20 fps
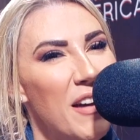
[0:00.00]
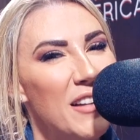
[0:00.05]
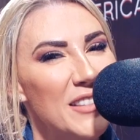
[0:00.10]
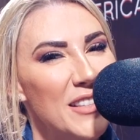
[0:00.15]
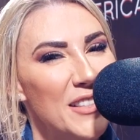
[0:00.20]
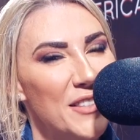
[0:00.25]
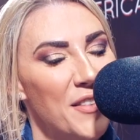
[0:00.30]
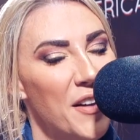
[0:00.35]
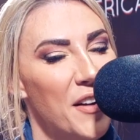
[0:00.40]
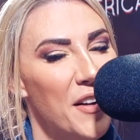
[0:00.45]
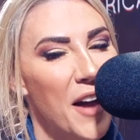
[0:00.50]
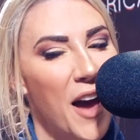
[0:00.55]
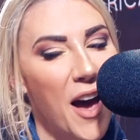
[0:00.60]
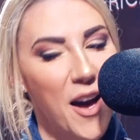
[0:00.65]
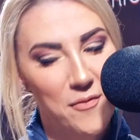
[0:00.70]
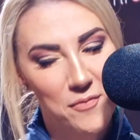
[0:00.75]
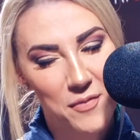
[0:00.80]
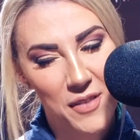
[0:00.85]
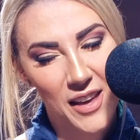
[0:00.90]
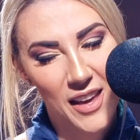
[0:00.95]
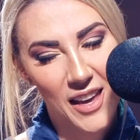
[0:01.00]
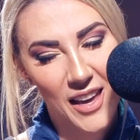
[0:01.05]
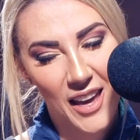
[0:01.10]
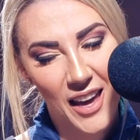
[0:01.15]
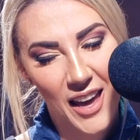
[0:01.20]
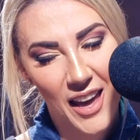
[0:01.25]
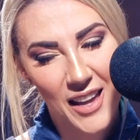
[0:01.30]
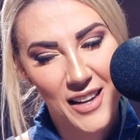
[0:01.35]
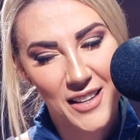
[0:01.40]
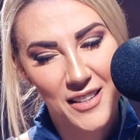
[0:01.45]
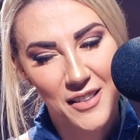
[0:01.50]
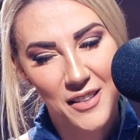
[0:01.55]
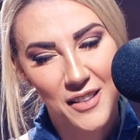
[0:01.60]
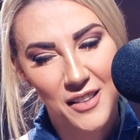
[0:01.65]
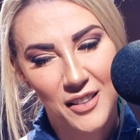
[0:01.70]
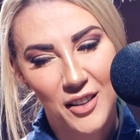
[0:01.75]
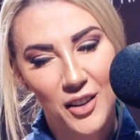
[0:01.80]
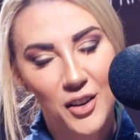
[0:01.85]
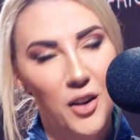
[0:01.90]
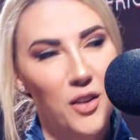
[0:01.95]
makes us very happy. And,
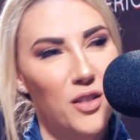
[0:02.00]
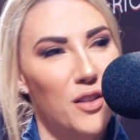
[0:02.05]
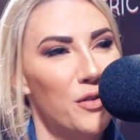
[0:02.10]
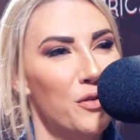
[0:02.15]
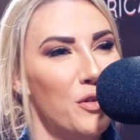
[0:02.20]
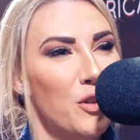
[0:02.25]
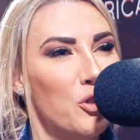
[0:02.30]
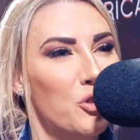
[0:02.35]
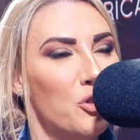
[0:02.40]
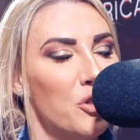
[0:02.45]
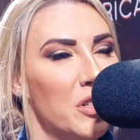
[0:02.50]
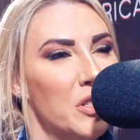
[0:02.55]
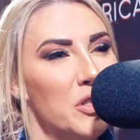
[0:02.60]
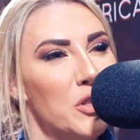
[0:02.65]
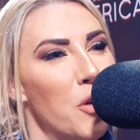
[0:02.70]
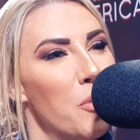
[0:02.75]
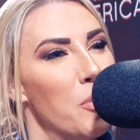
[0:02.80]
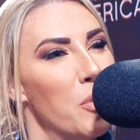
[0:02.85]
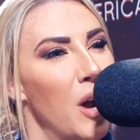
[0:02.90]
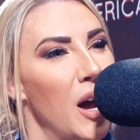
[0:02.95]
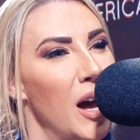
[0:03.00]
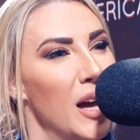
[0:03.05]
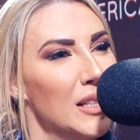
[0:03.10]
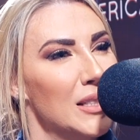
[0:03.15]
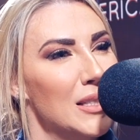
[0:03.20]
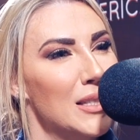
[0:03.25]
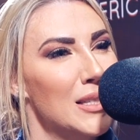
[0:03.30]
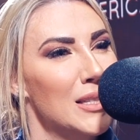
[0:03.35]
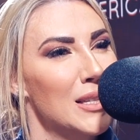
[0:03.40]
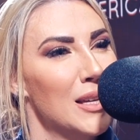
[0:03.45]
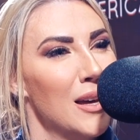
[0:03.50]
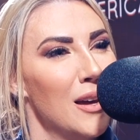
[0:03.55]
the future is so bright.